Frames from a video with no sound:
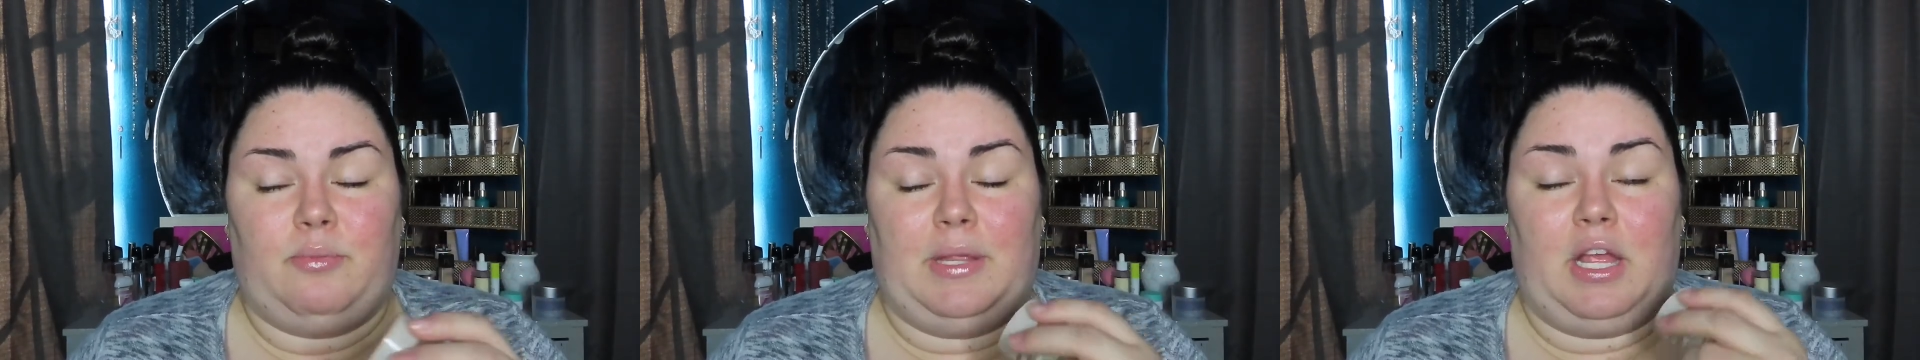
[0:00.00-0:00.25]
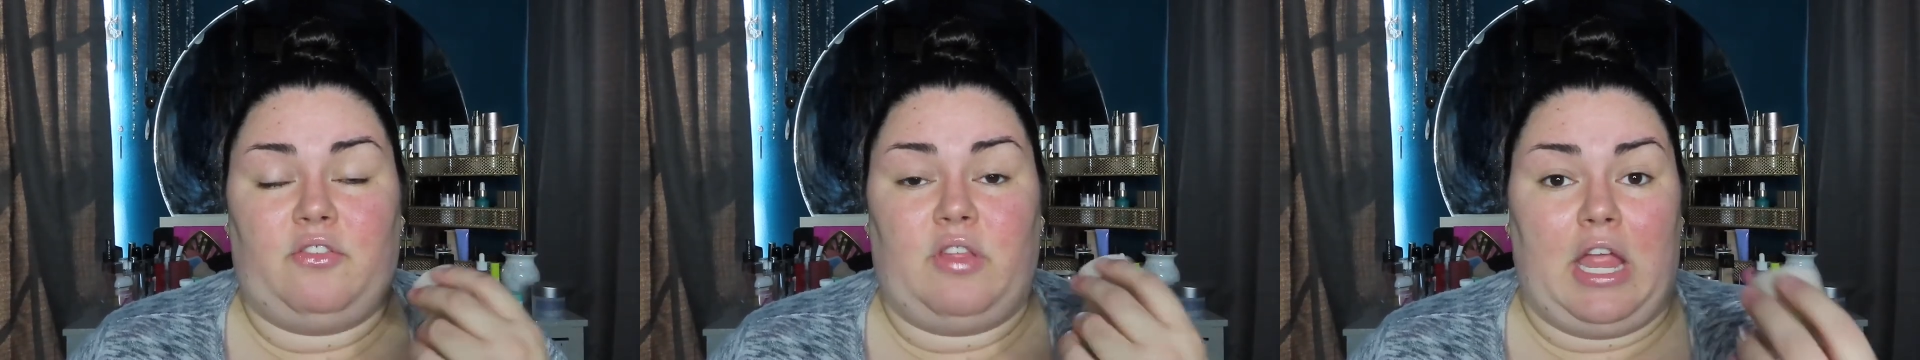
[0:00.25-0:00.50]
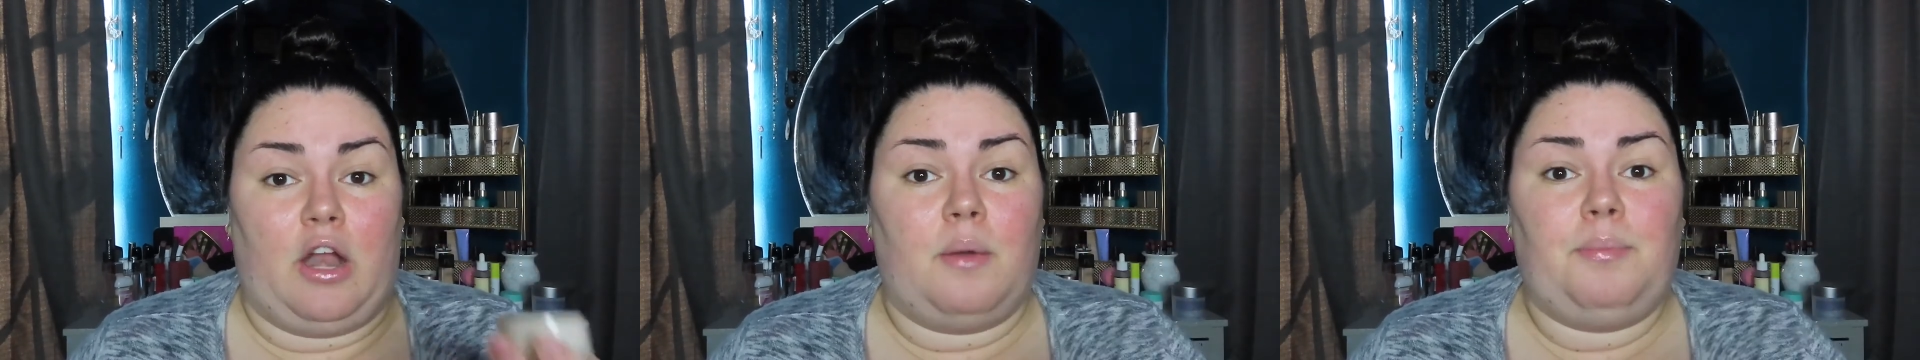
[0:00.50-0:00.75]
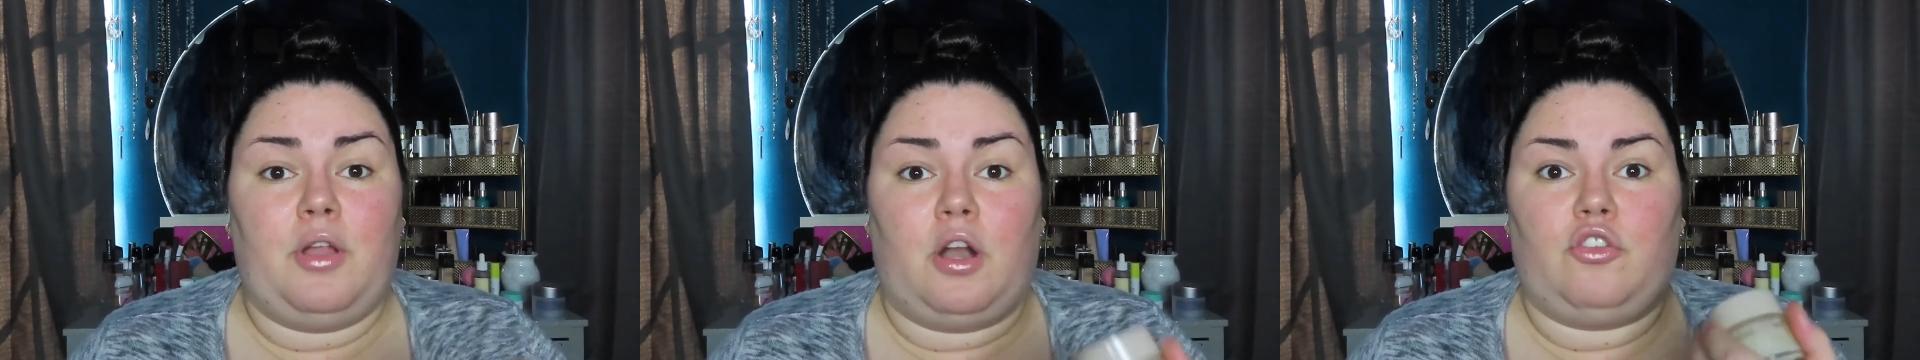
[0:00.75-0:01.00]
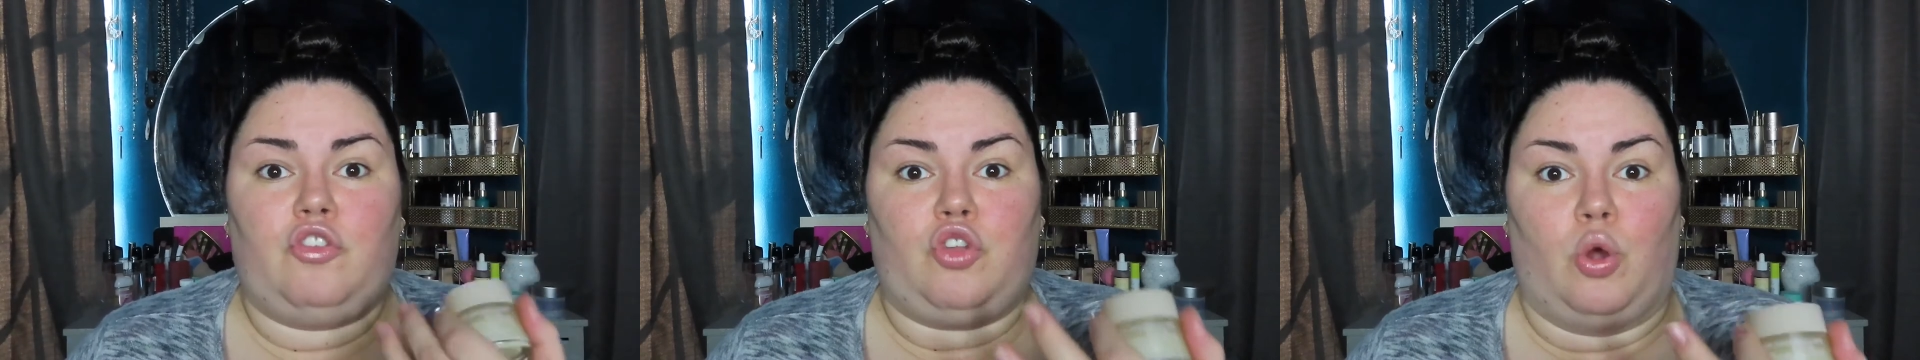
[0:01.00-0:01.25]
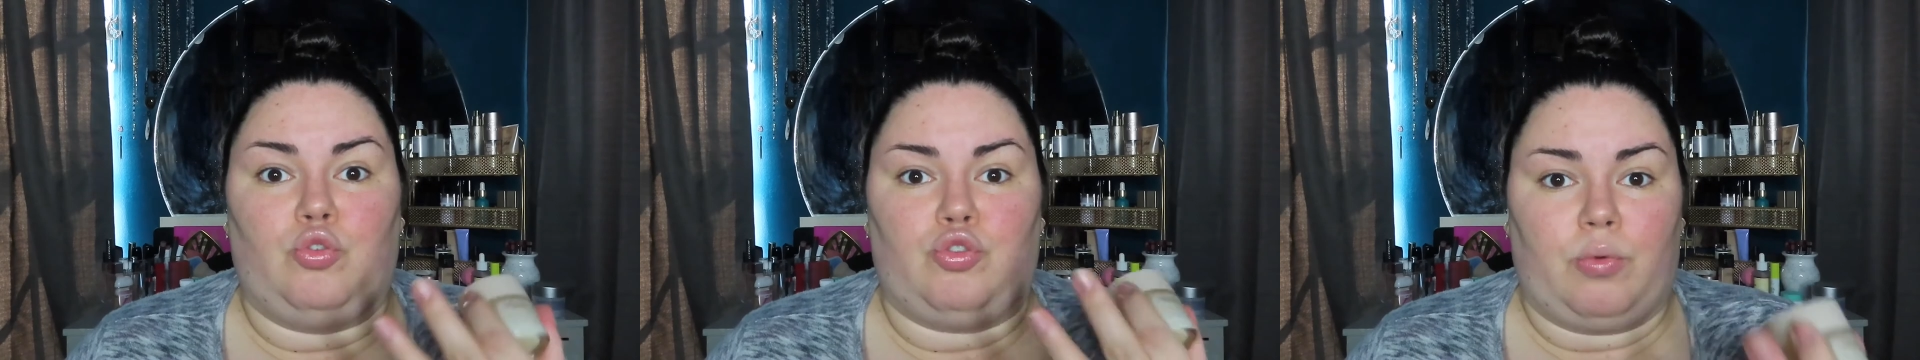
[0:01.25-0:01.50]
because the air up there is
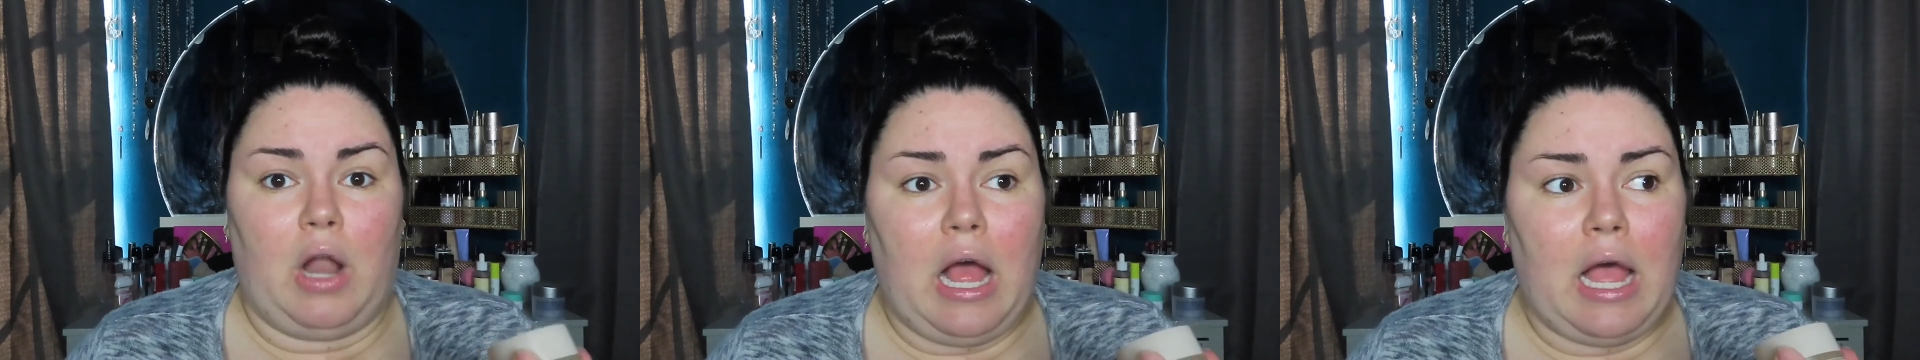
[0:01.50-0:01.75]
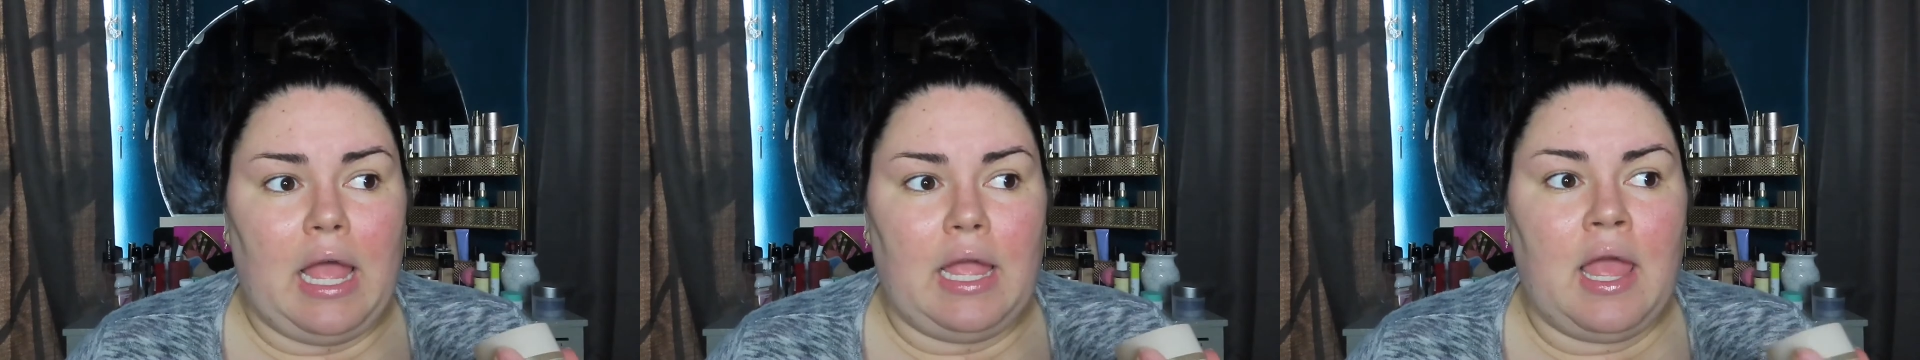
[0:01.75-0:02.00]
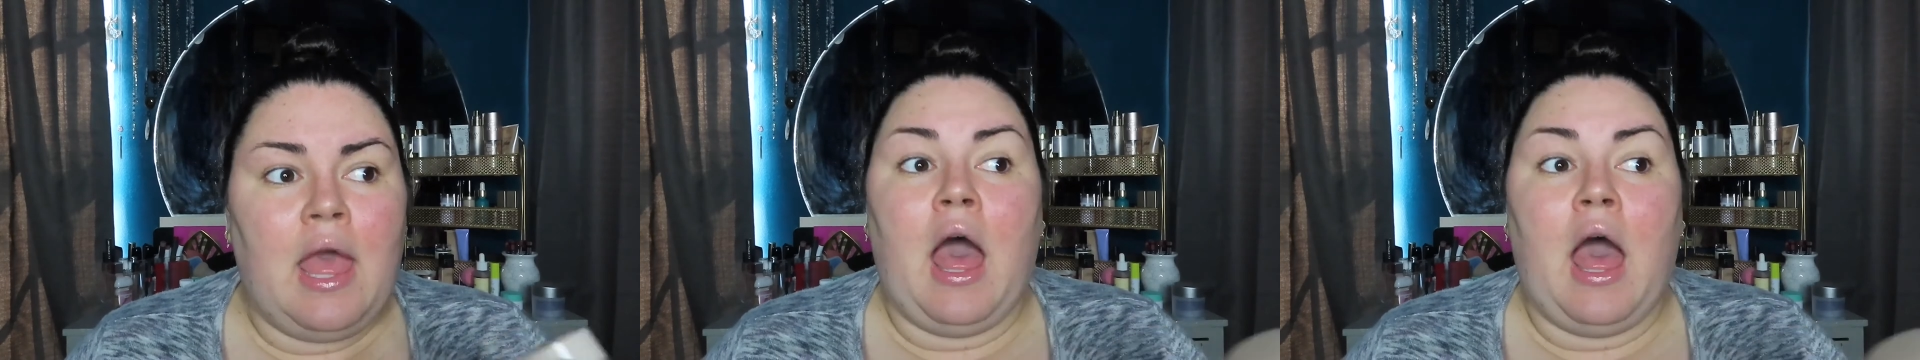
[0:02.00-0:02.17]
so dry.